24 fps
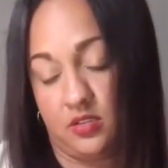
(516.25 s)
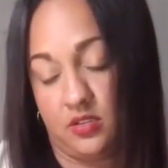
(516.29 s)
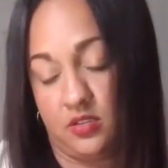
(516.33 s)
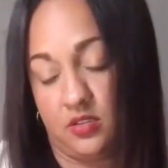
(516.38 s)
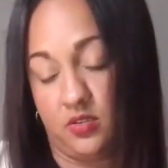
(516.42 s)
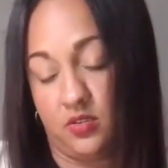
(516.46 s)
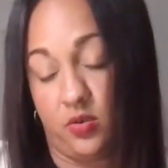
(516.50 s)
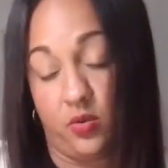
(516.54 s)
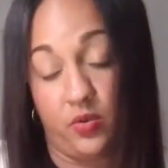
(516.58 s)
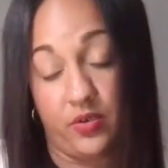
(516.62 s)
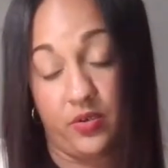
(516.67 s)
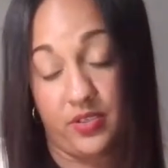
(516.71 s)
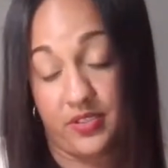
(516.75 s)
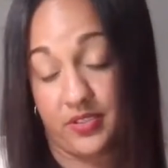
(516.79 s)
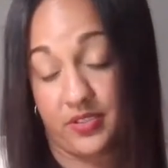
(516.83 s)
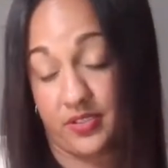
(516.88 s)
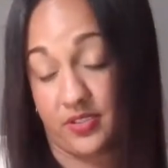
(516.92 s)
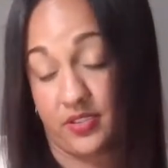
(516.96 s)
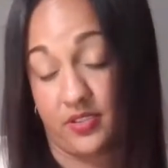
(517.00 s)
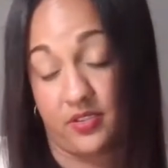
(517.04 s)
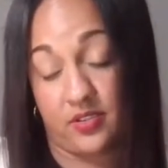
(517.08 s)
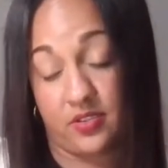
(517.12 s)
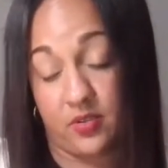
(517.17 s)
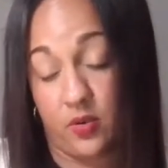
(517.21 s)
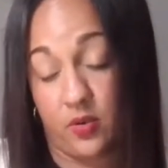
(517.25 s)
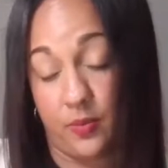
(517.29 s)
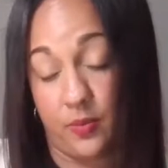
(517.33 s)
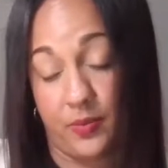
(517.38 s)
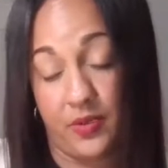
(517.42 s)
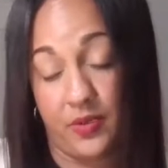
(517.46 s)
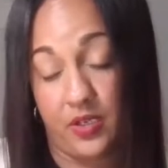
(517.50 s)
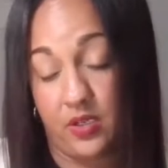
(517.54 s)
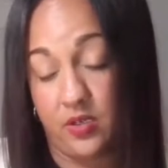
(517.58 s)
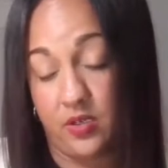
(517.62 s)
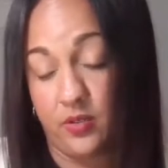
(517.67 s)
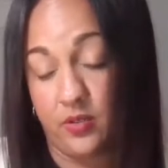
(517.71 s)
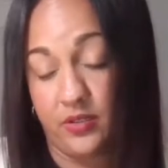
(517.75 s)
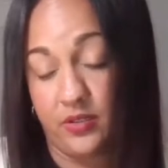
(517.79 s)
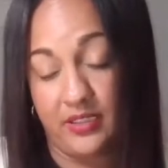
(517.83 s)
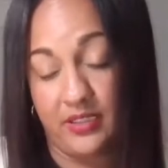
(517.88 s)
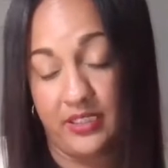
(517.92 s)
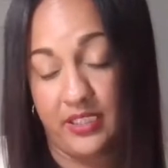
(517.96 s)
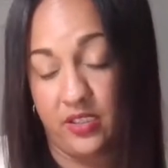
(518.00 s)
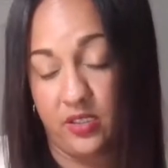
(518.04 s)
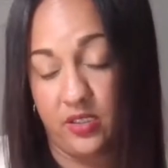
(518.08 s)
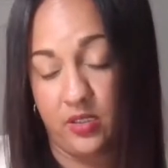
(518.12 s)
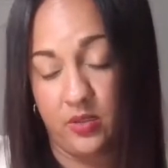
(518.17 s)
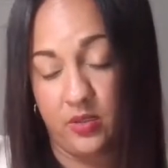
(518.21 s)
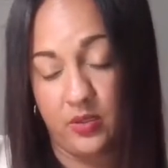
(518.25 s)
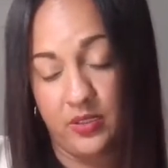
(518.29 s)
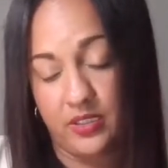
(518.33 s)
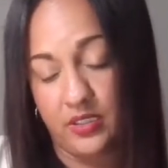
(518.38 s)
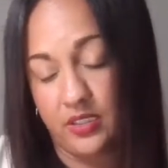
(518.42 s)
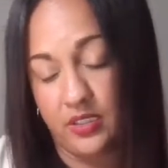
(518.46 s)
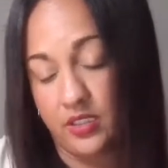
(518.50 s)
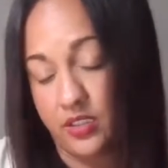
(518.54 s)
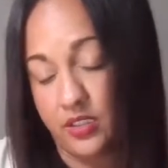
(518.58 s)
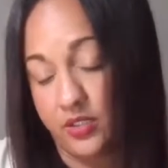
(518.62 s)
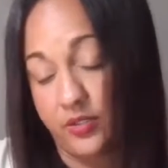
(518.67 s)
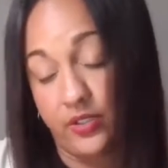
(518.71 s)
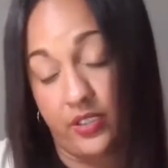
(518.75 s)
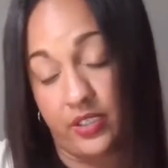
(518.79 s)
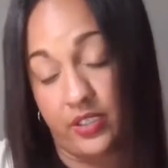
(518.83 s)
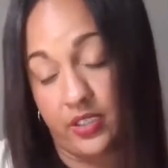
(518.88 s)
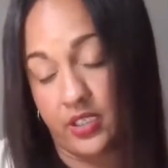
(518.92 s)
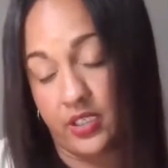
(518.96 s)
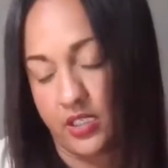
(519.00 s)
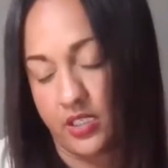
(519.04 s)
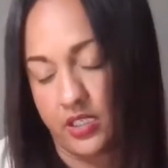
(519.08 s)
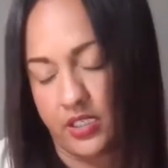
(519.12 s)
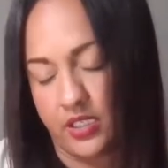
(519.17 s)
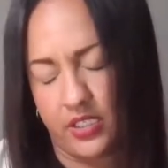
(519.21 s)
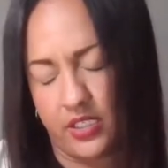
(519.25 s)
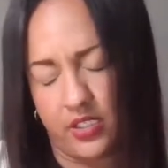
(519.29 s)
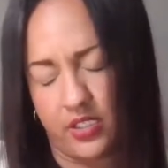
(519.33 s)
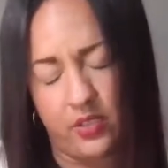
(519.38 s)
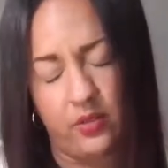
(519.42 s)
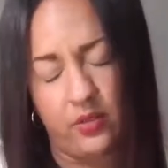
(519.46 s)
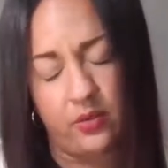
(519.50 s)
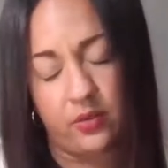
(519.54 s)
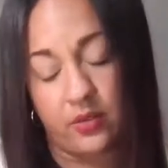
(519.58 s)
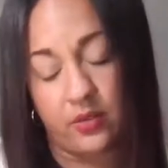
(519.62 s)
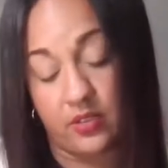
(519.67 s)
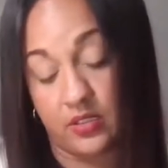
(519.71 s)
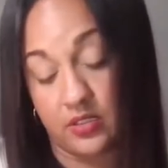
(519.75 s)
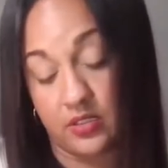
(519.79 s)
Taurus and Scorpio and Leo included, and you.